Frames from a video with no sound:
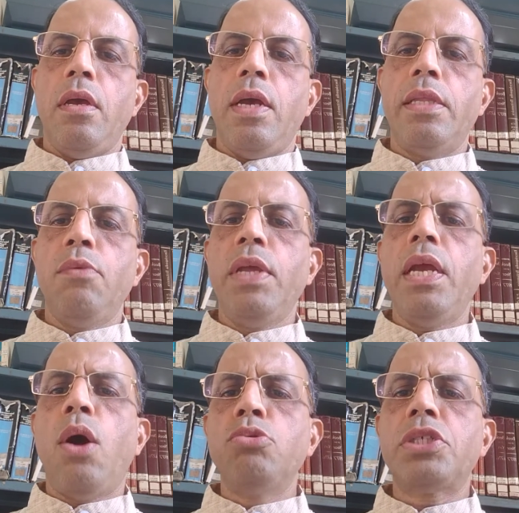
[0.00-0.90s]
At the very
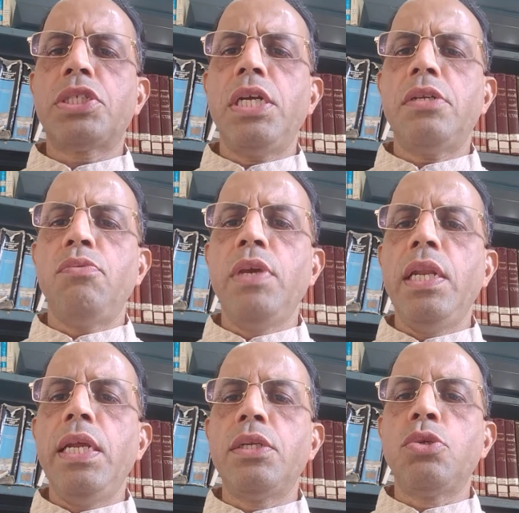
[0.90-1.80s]
outset, we
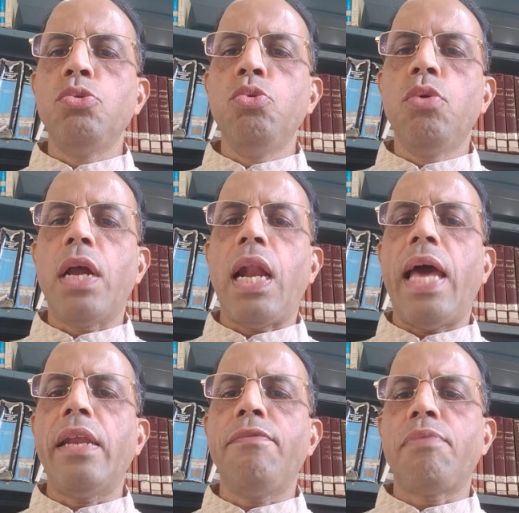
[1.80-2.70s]
need to
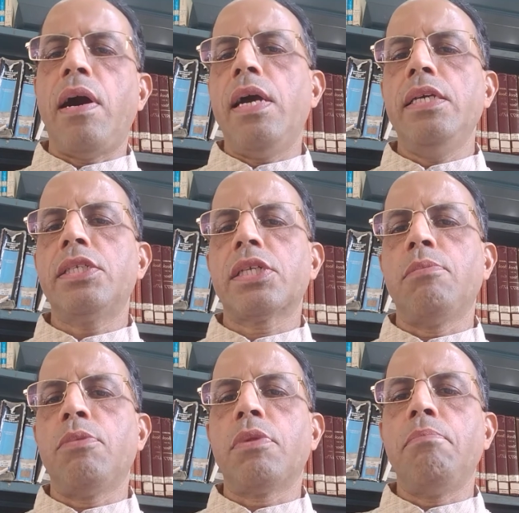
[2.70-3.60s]
clarify some
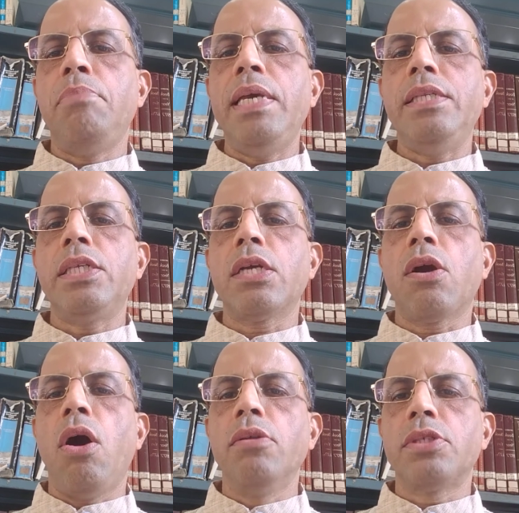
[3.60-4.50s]
of the basic
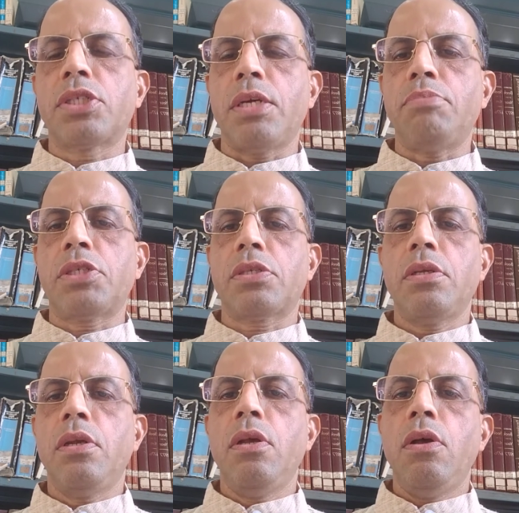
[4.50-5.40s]
concepts.
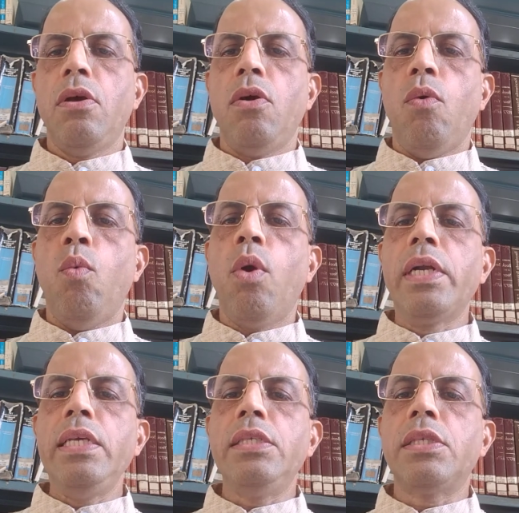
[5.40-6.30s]

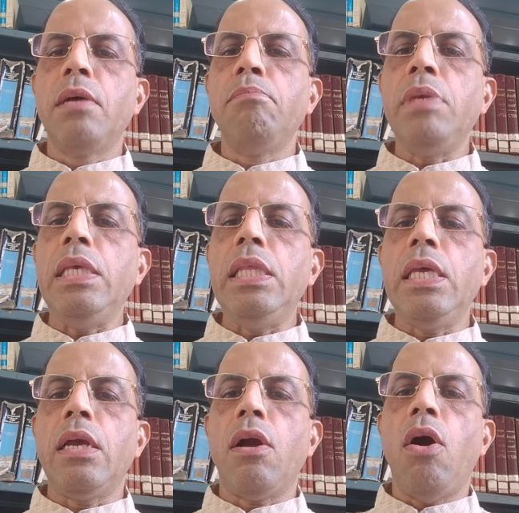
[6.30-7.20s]
What is the
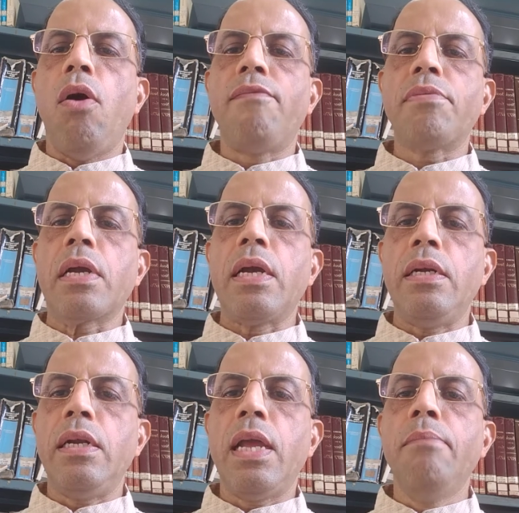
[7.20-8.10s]
meaning of
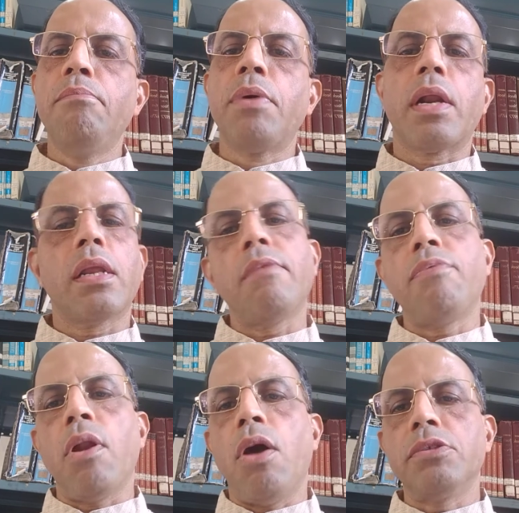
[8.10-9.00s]
contemporary
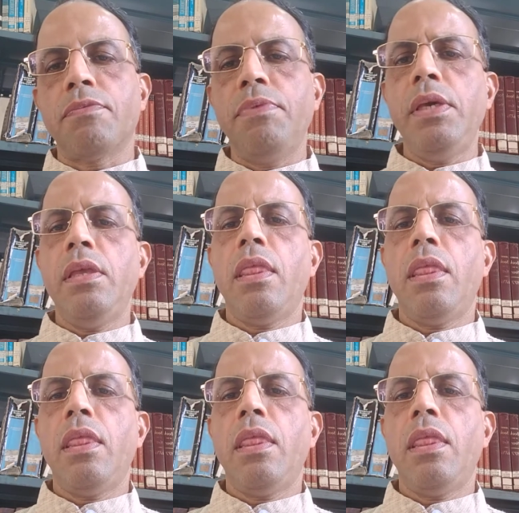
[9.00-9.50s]
philosophy?